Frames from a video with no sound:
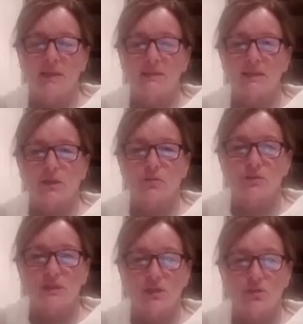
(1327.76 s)
Take your
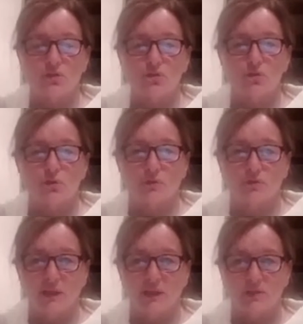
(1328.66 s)
attention to your
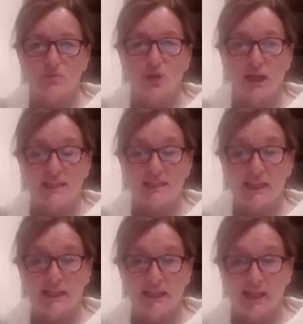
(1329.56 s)
feet, right
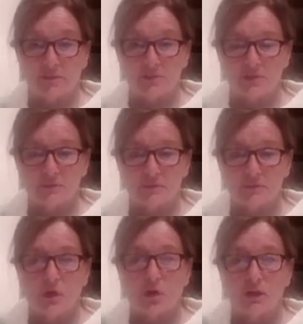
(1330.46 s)
and left.
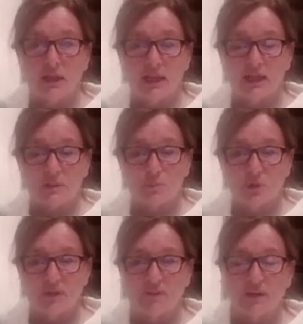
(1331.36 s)
On the next
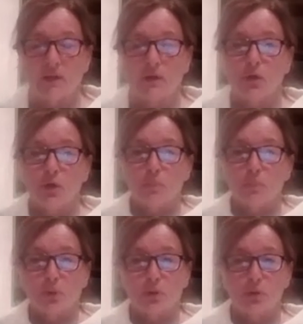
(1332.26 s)
breath in,
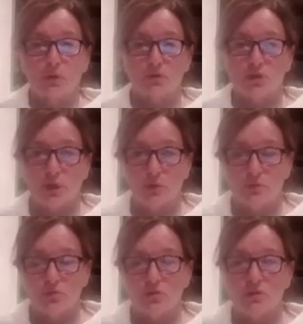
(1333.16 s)
pull the
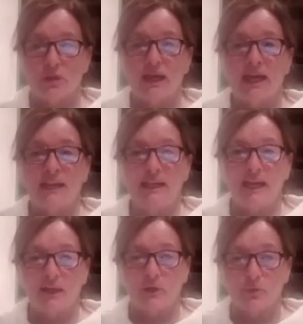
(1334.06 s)
toes and
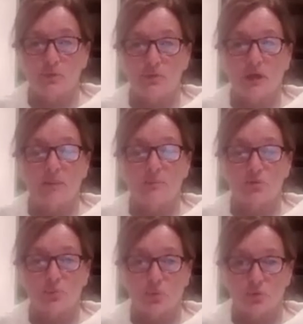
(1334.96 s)
ankle up
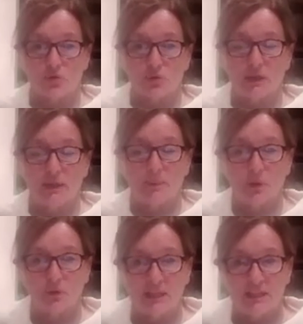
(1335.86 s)
towards you, keeping
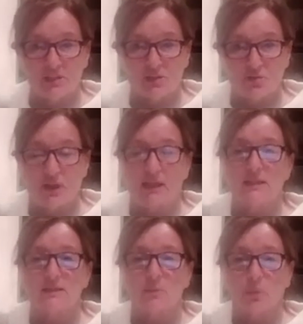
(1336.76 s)
your knees
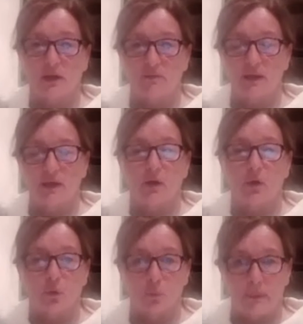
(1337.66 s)
straight wherever they are
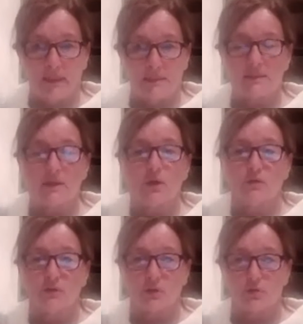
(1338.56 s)
or bent
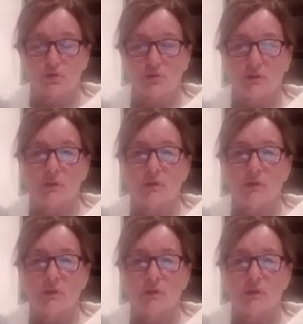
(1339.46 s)
over the cushion.